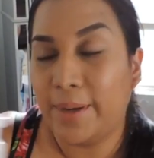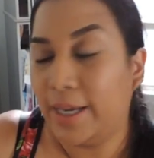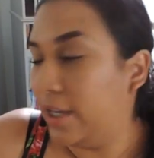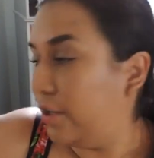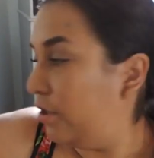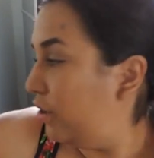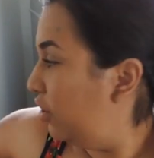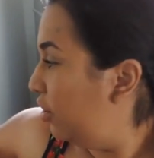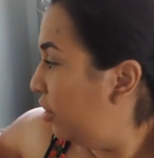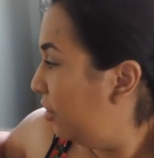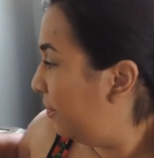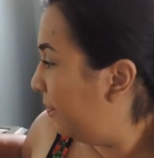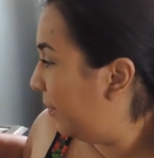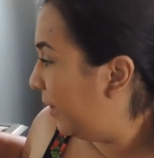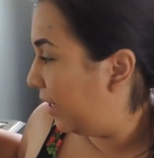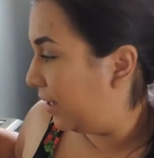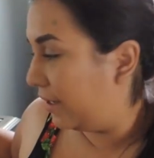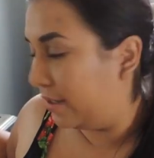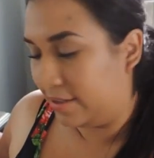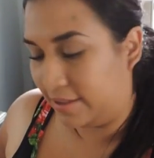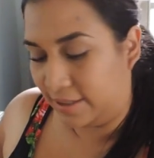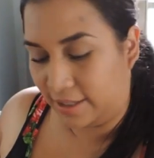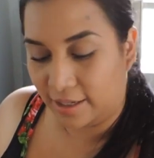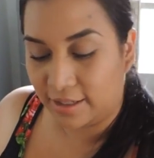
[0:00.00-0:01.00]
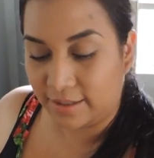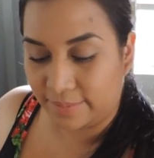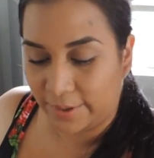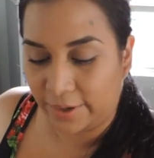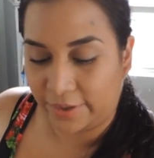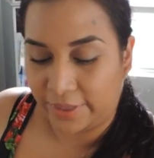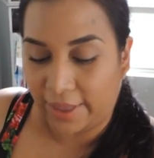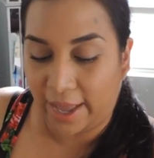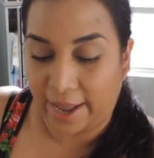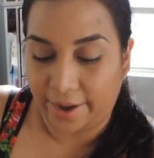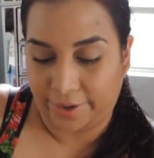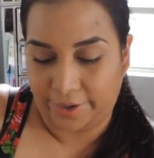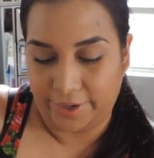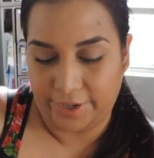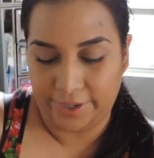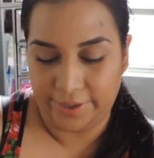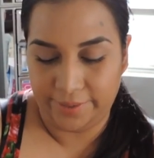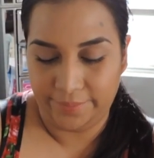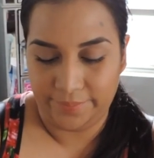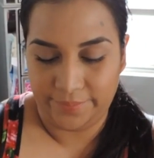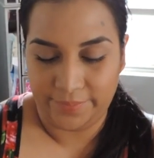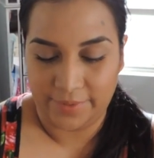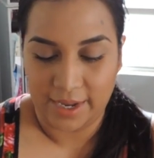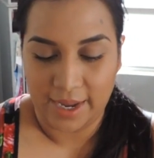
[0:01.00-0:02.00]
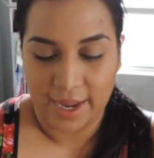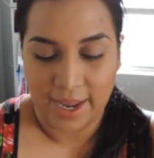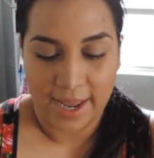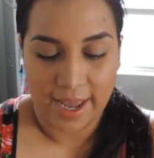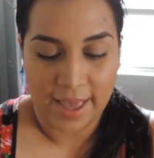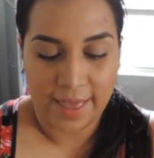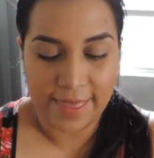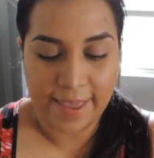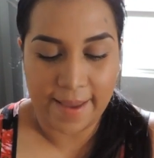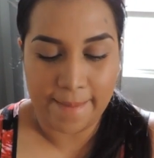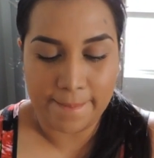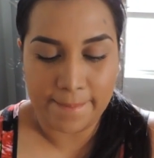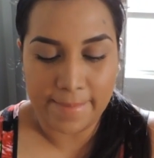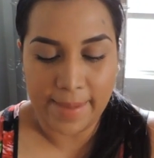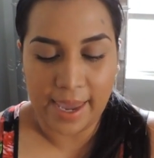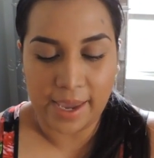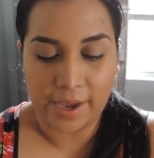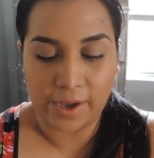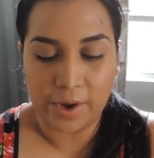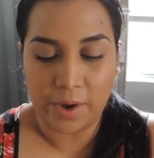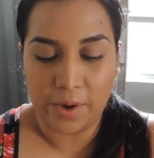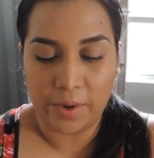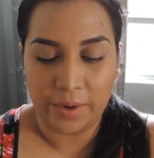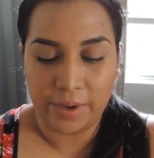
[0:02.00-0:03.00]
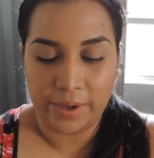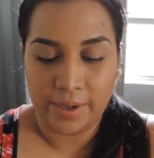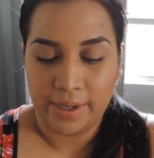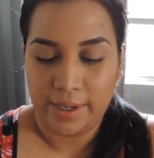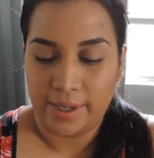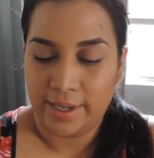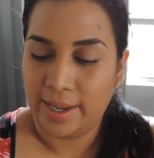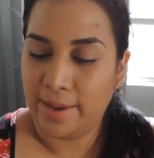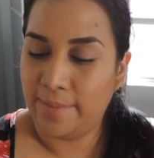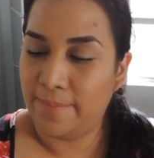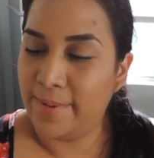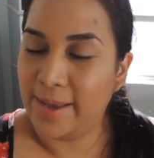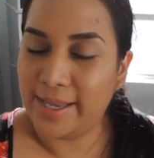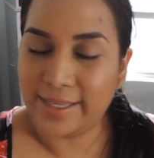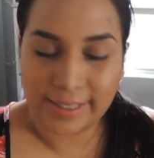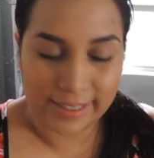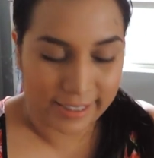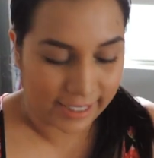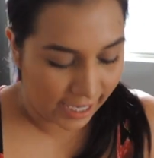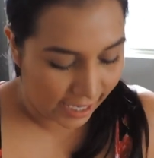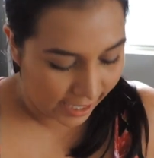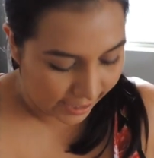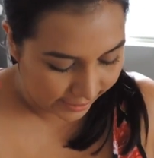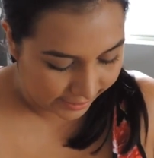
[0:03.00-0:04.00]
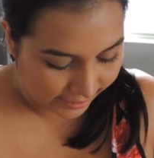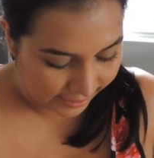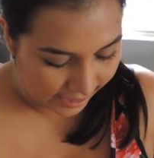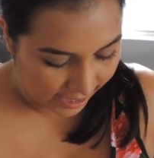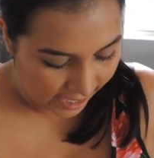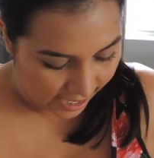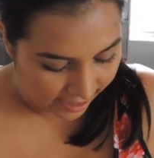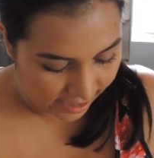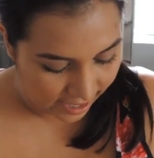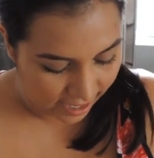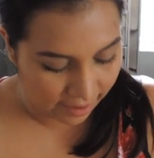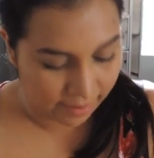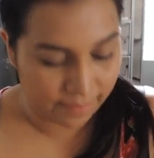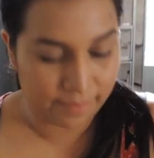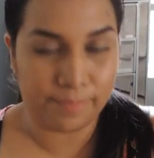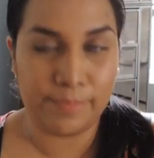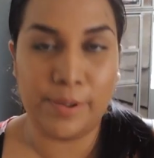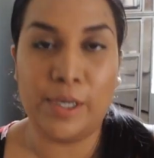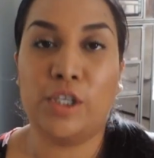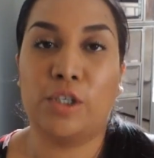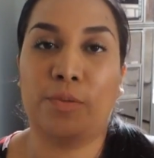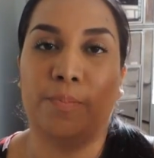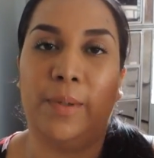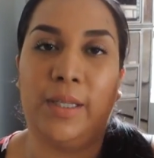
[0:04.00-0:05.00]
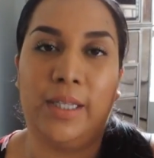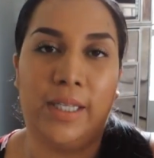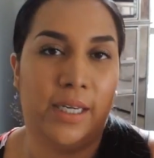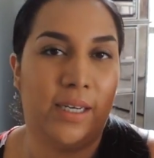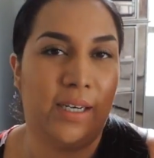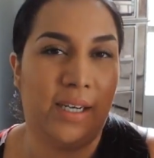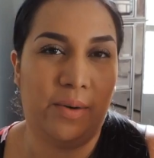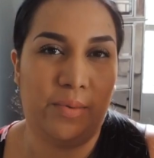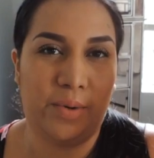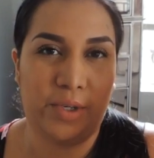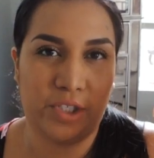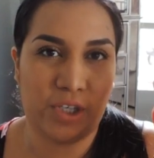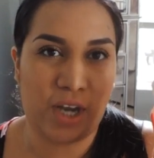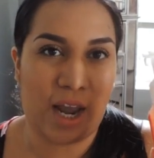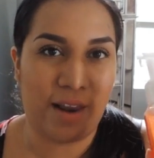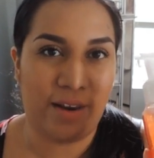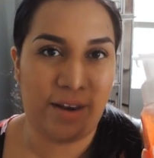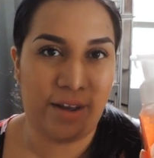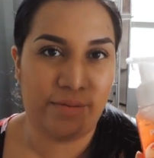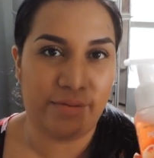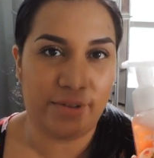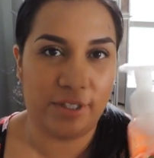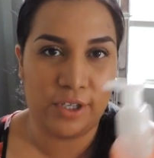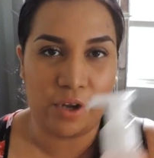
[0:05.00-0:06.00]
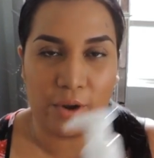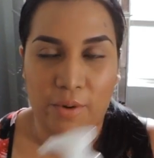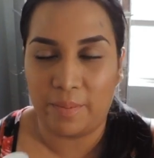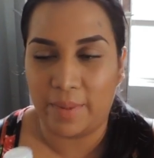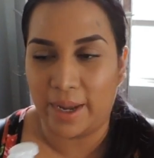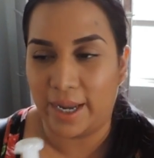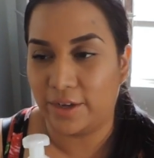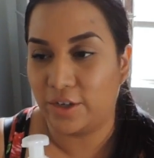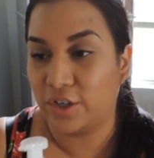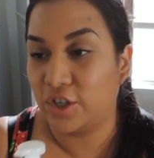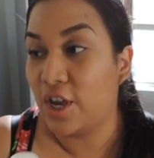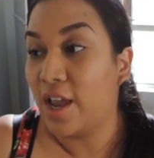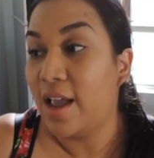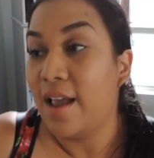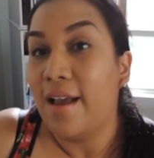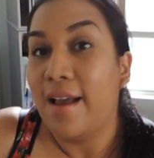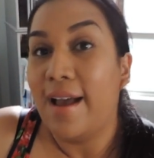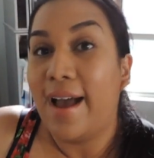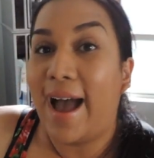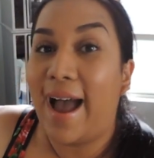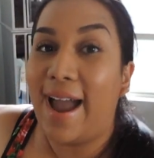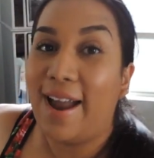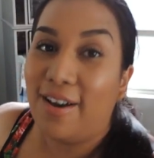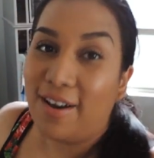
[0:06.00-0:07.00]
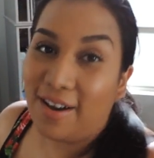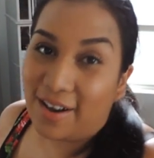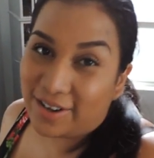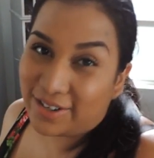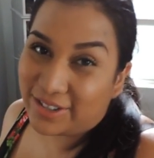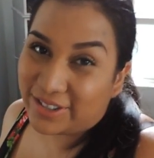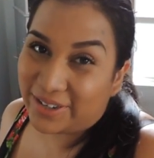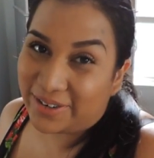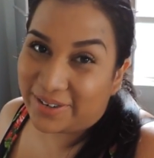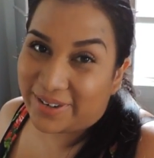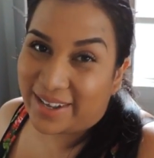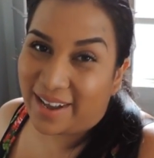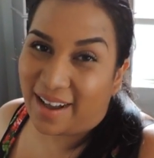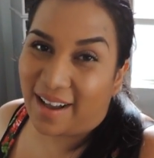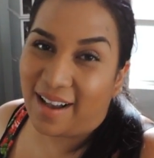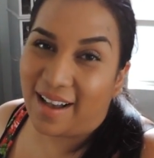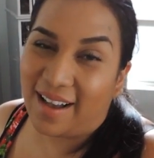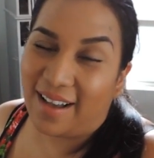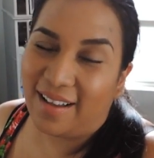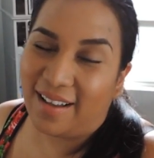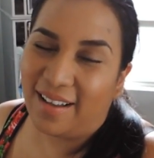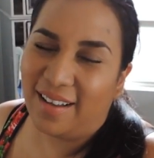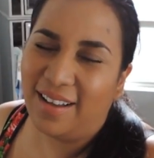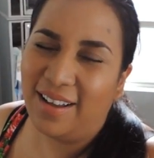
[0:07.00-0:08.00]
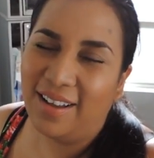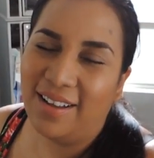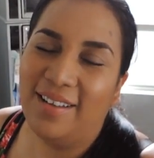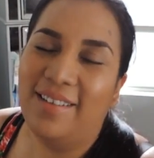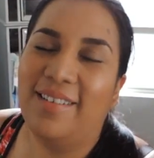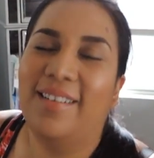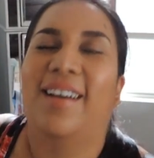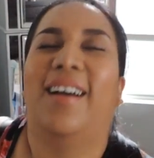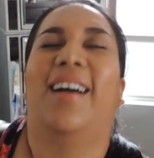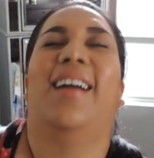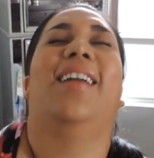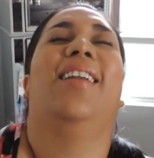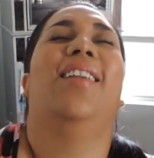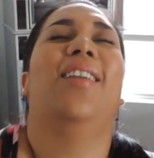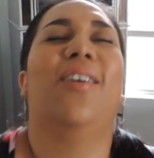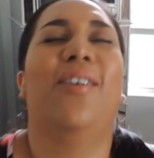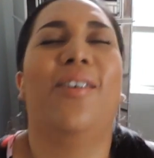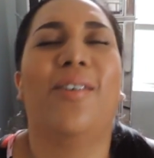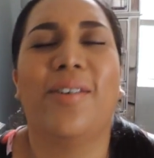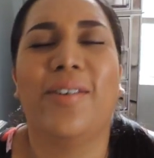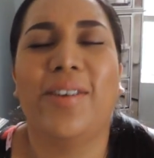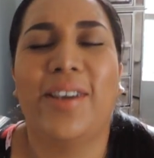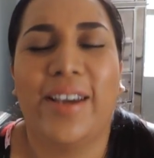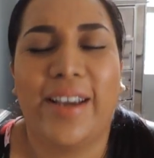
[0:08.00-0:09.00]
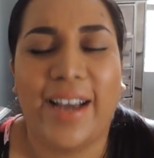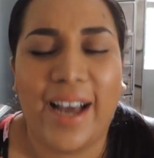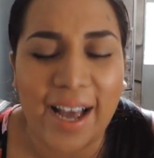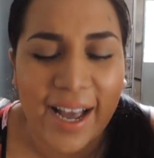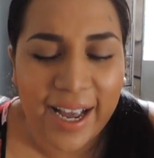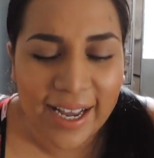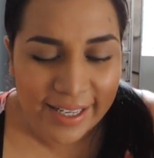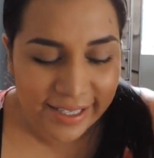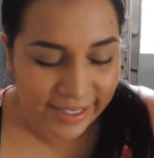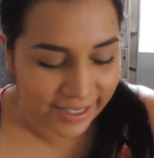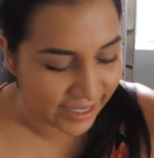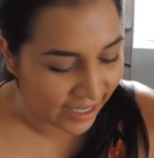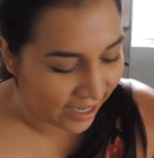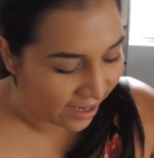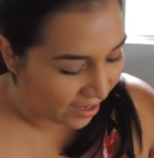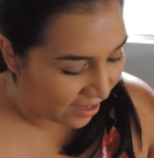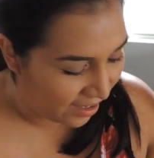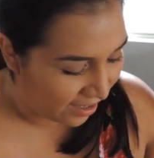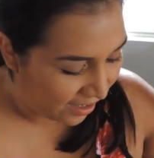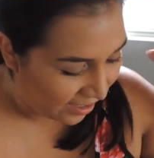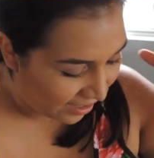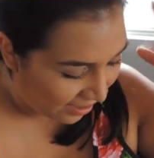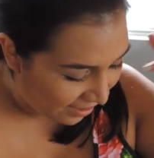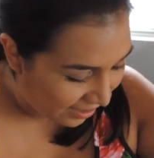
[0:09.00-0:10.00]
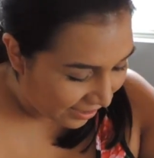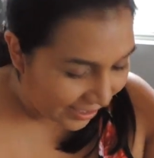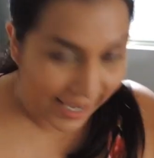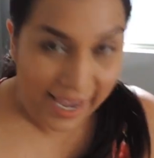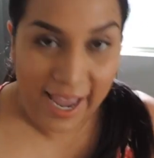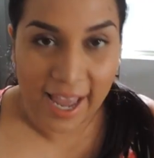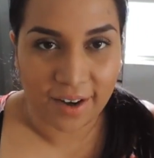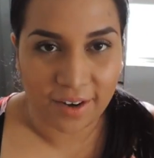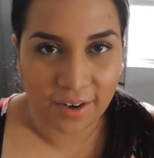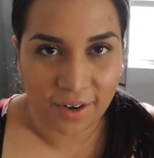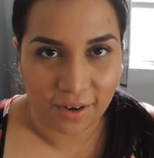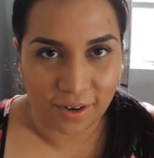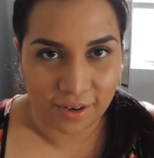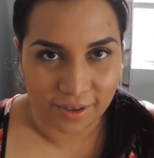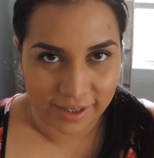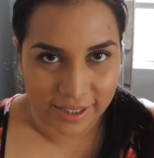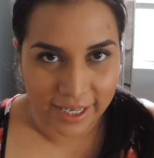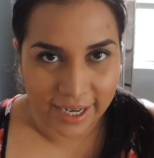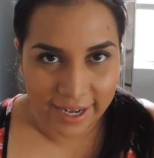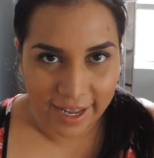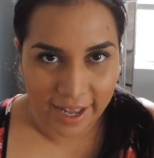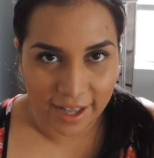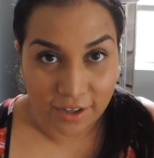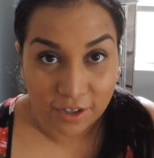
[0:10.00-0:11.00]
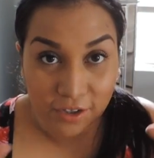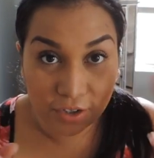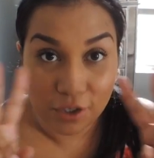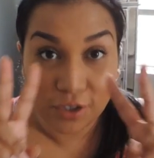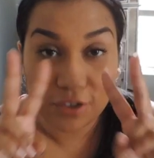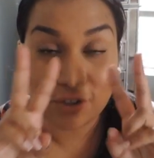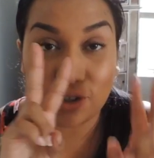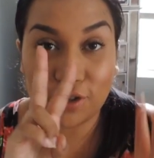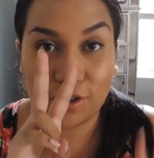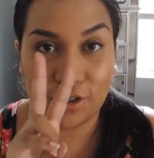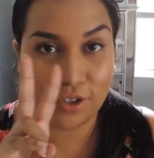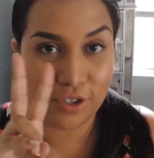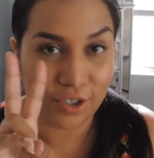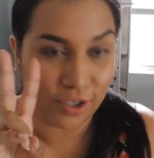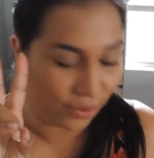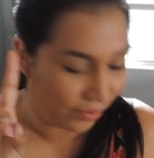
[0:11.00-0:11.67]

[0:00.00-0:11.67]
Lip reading: peach because it smelled that good. And then Mango Hibiscus. And then Peach Bellini, which I love so much. I also got, I know, guys, candles. I got just